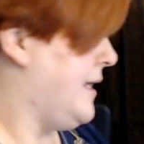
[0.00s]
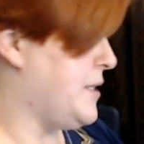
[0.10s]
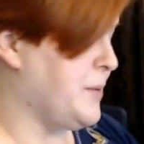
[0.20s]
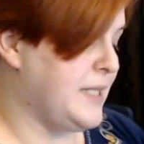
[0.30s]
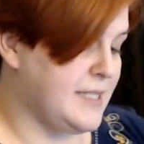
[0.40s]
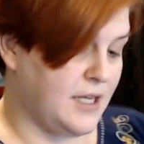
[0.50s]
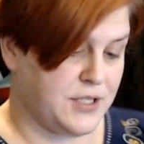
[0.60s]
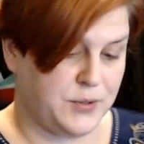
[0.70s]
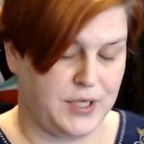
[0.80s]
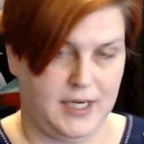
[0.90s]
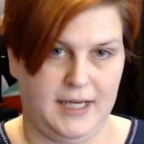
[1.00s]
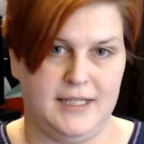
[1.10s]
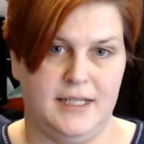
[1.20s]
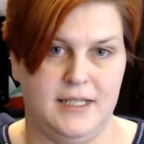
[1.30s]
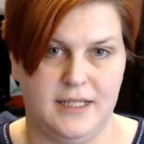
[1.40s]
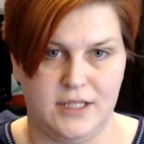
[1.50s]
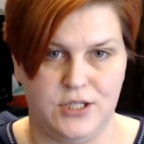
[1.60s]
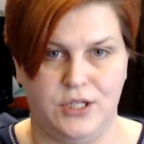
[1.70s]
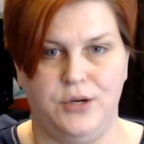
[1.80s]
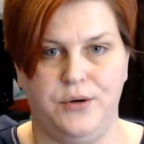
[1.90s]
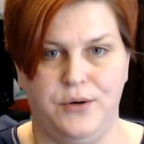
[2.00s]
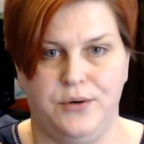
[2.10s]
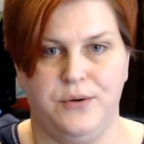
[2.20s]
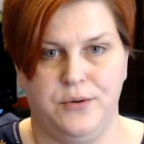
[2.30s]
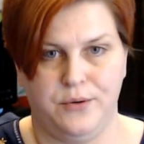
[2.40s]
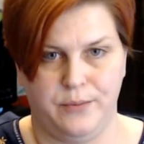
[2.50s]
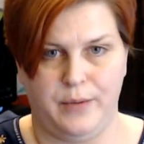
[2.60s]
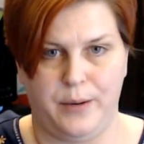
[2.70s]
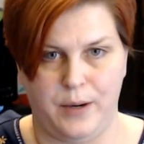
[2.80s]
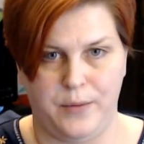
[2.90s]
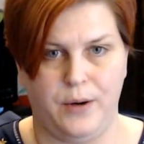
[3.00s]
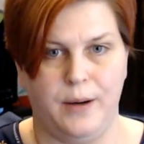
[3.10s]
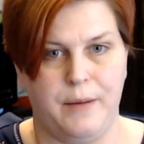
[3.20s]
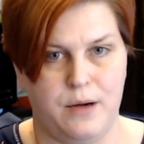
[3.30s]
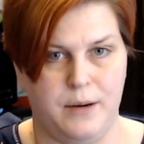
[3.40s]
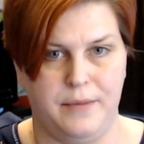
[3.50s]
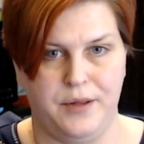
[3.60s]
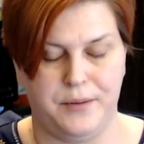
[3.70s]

one is also connected to my grandpa and my grandmother.